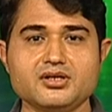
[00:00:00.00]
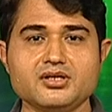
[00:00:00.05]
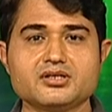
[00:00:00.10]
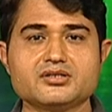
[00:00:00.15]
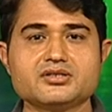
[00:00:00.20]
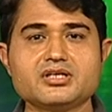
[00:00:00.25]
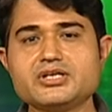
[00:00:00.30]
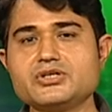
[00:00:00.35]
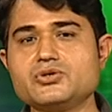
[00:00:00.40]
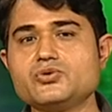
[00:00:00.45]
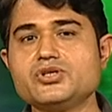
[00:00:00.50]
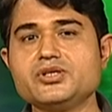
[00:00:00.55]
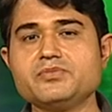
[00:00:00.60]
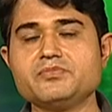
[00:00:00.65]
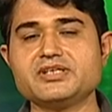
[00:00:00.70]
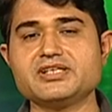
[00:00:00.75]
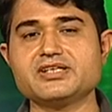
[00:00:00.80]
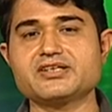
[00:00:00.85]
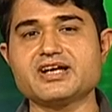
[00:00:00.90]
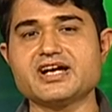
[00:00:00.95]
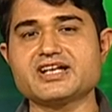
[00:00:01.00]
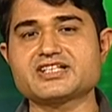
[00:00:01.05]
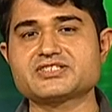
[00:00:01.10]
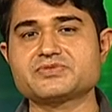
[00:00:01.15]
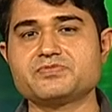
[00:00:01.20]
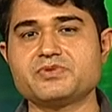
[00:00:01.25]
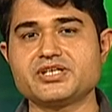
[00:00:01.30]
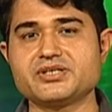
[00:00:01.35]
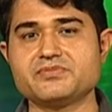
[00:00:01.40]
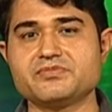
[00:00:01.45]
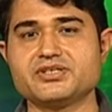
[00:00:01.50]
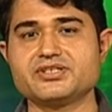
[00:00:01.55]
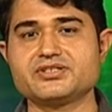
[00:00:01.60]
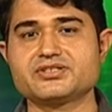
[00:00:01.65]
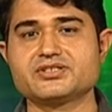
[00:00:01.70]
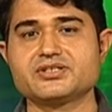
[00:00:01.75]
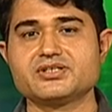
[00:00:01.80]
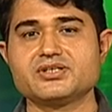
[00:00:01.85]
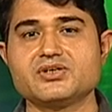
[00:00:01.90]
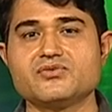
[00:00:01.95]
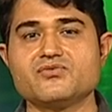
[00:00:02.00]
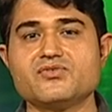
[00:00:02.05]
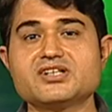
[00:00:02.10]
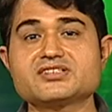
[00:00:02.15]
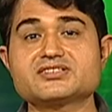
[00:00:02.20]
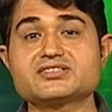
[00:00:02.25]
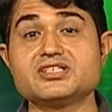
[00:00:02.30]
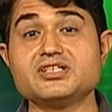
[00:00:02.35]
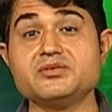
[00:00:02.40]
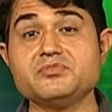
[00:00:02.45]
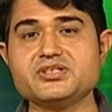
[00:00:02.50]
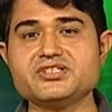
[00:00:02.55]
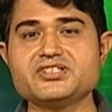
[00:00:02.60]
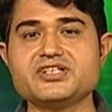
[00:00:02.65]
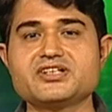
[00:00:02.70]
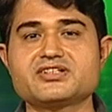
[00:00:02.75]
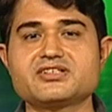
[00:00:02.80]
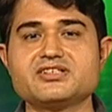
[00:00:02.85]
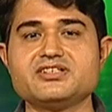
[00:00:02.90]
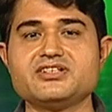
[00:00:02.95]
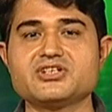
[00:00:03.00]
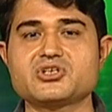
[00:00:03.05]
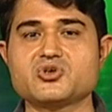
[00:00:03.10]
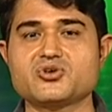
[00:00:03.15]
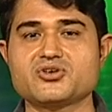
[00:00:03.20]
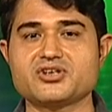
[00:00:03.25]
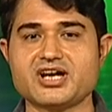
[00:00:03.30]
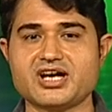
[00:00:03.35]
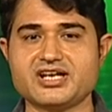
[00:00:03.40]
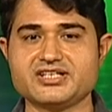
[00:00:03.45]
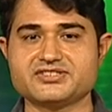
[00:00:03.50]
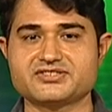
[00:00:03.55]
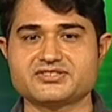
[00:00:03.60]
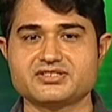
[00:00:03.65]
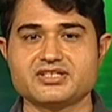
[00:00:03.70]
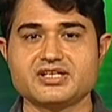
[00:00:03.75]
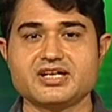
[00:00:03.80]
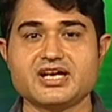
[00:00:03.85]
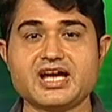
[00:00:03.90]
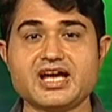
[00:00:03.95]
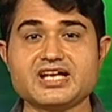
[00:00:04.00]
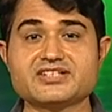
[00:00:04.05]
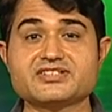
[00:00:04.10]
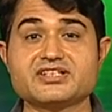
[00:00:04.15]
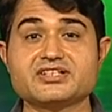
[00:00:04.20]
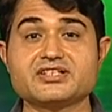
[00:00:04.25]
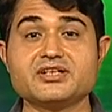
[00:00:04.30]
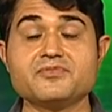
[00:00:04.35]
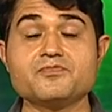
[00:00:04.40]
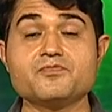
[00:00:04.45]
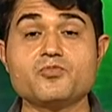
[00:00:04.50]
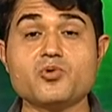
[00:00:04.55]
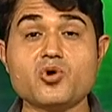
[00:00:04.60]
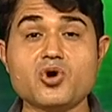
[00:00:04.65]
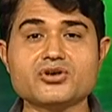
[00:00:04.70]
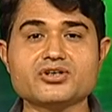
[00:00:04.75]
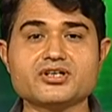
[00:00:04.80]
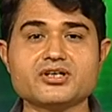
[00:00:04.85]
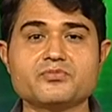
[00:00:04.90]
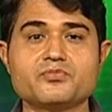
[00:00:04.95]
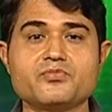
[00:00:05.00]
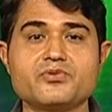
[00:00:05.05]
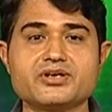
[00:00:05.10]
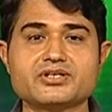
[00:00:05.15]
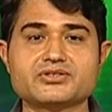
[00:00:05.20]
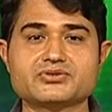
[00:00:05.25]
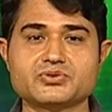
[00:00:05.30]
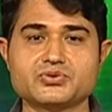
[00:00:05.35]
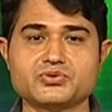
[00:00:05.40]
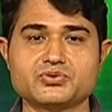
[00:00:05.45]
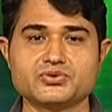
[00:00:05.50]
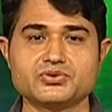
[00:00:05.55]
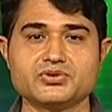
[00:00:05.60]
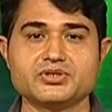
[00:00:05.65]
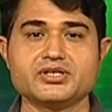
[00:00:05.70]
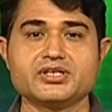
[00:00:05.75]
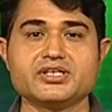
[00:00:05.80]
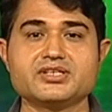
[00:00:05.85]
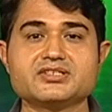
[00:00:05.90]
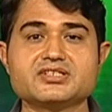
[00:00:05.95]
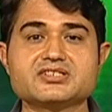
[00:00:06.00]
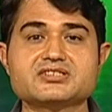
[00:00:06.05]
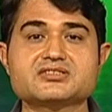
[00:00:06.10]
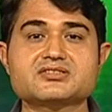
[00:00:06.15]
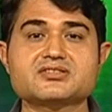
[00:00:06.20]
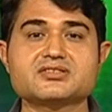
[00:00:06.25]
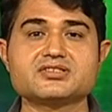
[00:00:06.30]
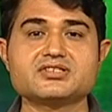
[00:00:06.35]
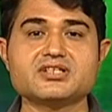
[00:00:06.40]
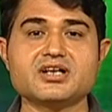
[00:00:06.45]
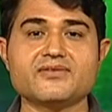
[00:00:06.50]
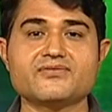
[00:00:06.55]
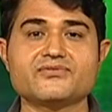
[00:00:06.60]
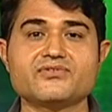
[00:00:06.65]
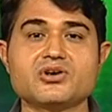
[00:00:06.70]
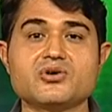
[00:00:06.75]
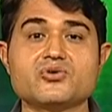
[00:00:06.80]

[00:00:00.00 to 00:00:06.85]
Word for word: The Urey-Miller experiment was immediately recognized as an important breakthrough in the study of the